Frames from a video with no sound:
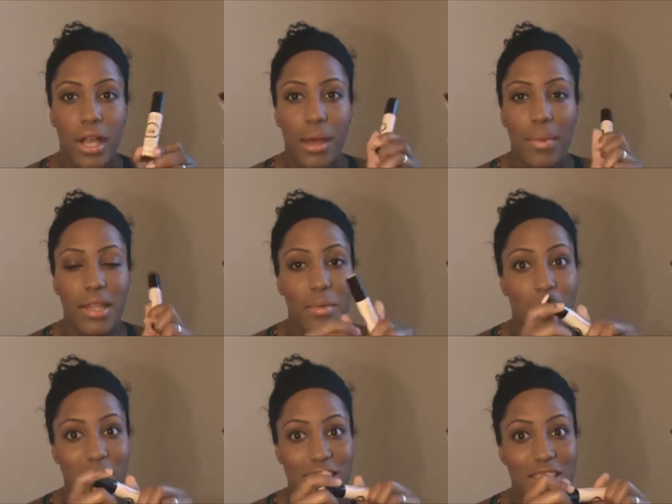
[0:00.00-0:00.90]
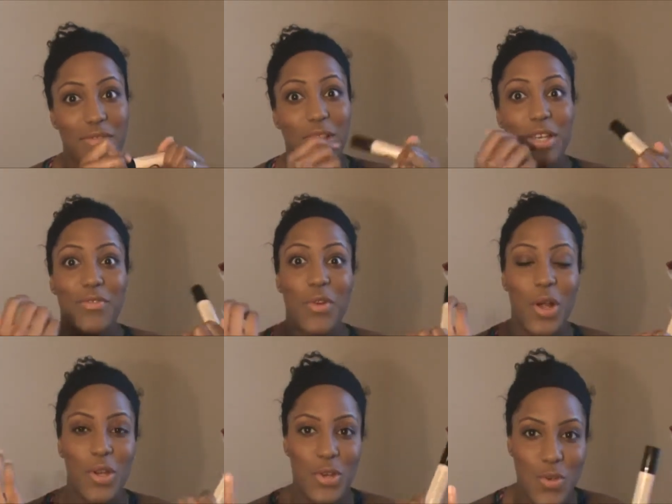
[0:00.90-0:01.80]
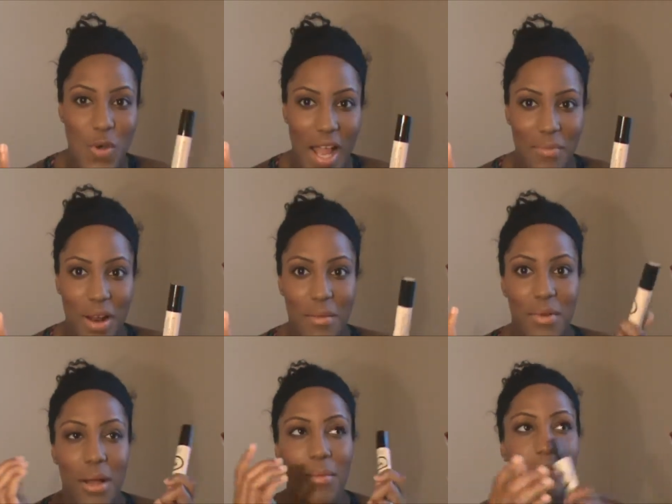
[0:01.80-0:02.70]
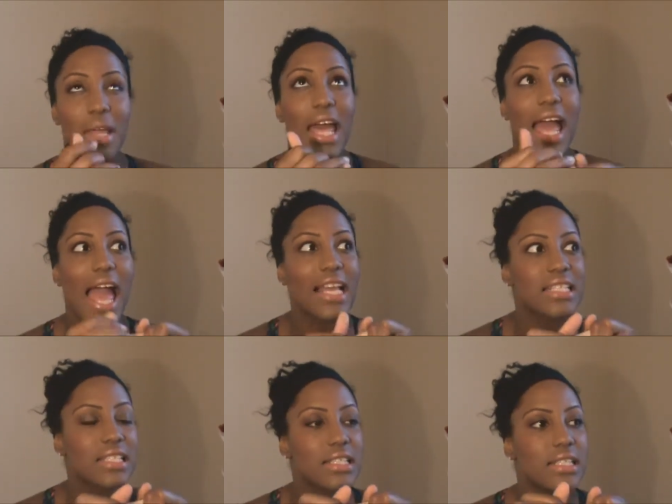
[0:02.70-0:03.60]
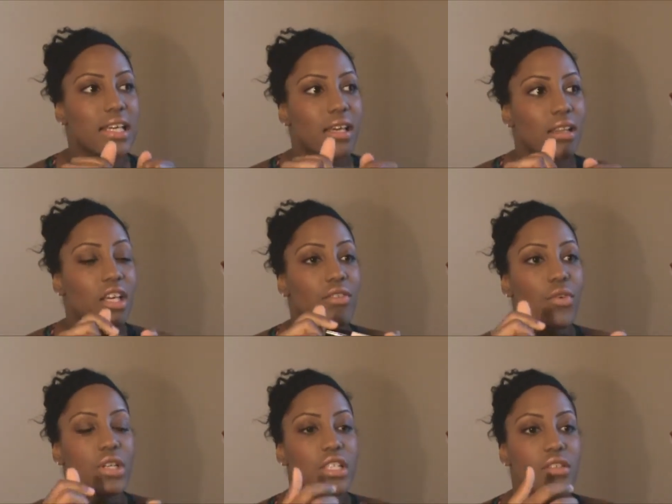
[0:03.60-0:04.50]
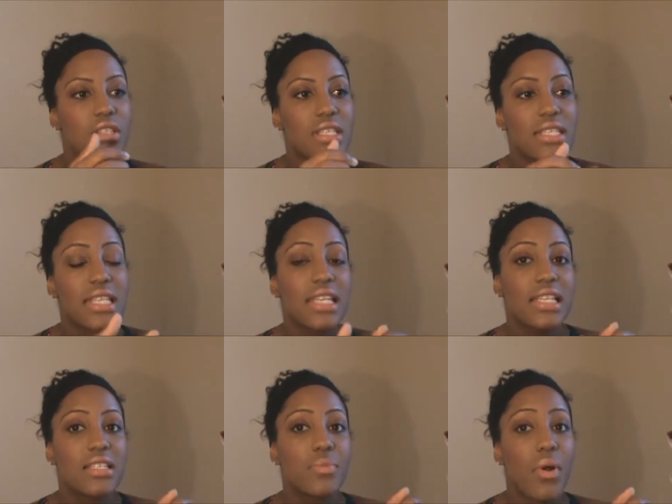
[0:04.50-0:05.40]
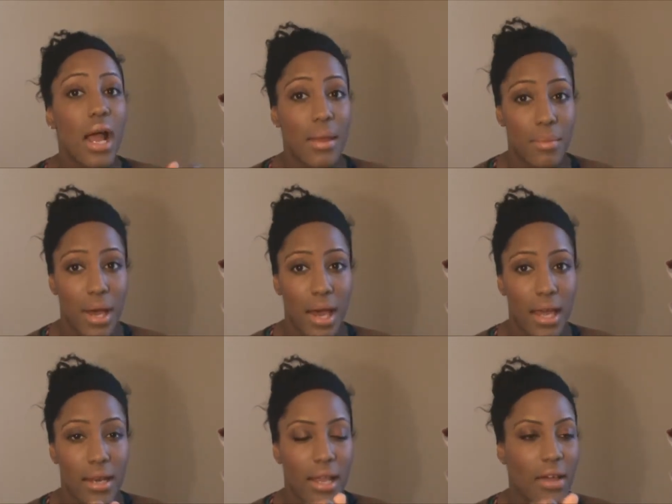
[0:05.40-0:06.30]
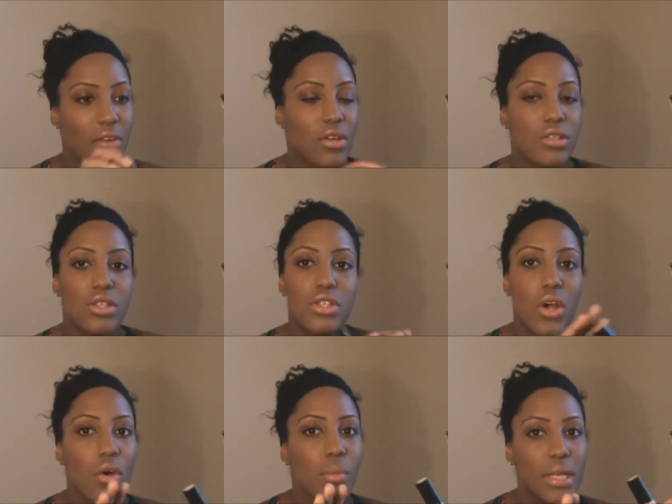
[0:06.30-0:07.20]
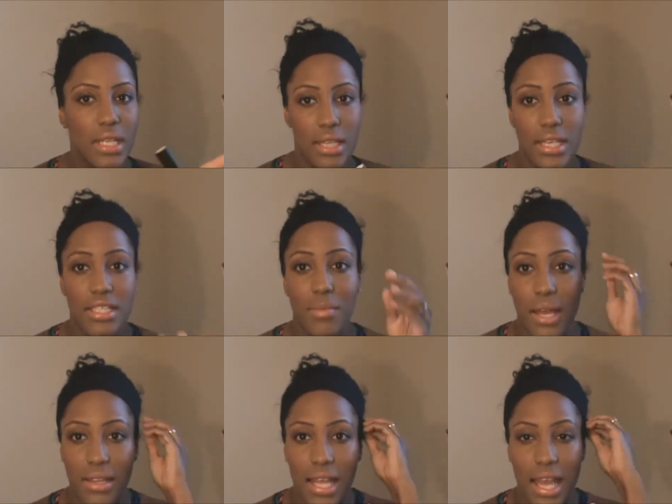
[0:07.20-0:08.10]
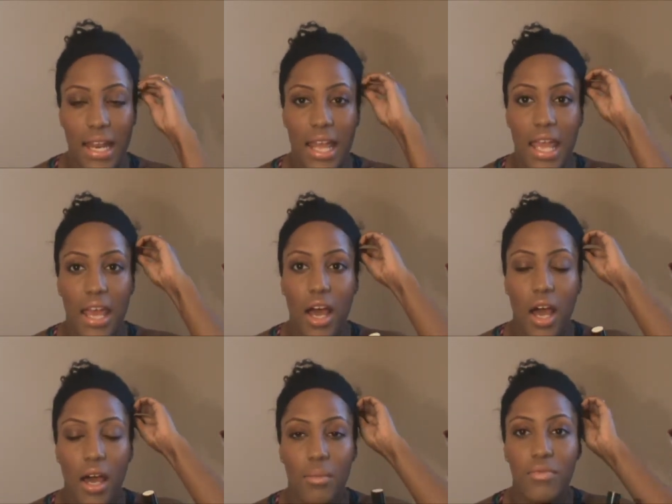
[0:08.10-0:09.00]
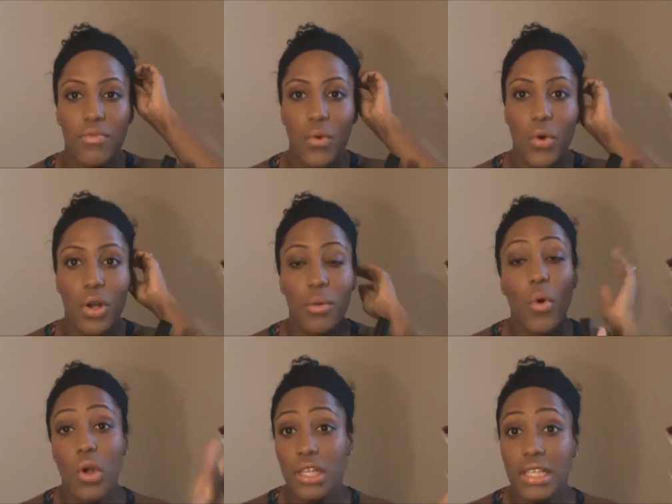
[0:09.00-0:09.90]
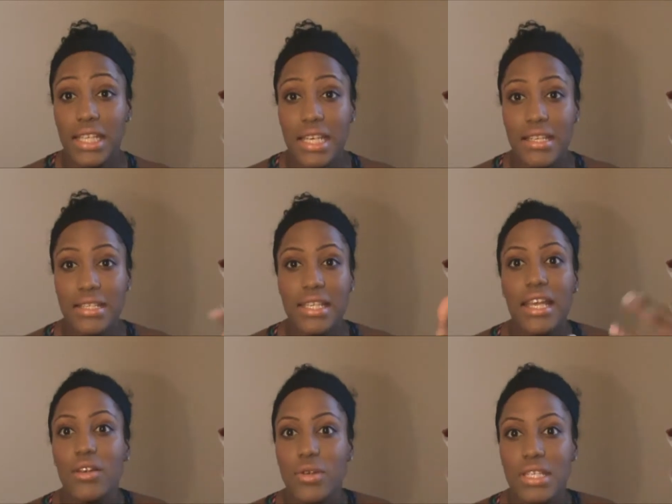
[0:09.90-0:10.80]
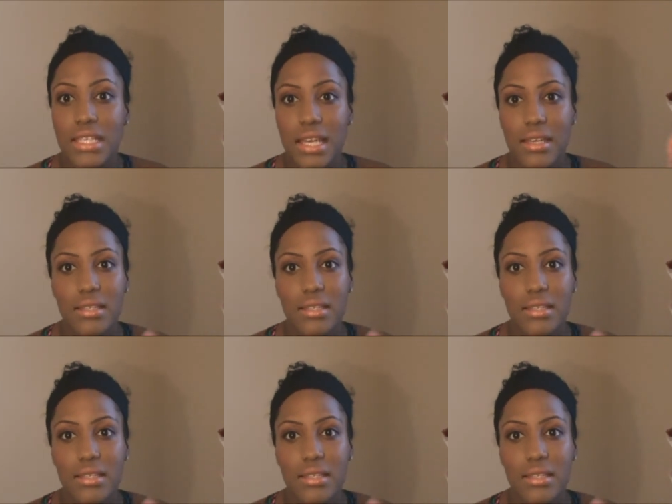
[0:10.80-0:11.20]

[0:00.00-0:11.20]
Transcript: I'm in the process of looking for a new eye primer. I'm actually looking forward to using Stila's Prime Pot. I've heard so many things about that um, for oily lids increasing.